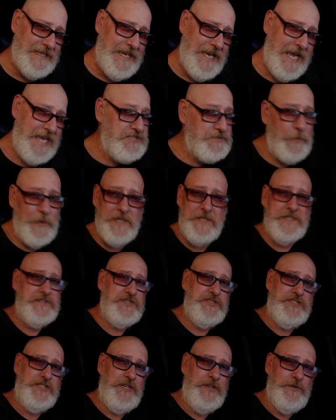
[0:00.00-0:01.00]
as well
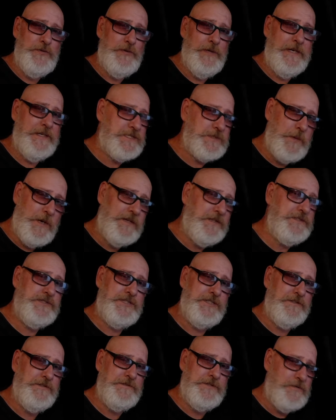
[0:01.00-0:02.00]
as you, as well as
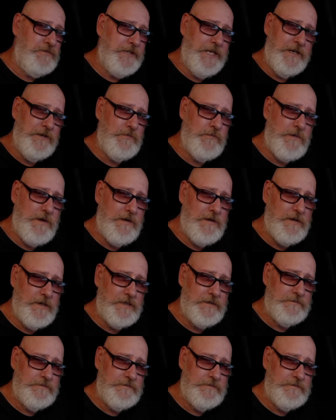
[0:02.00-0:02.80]
you. Don't get it wrong.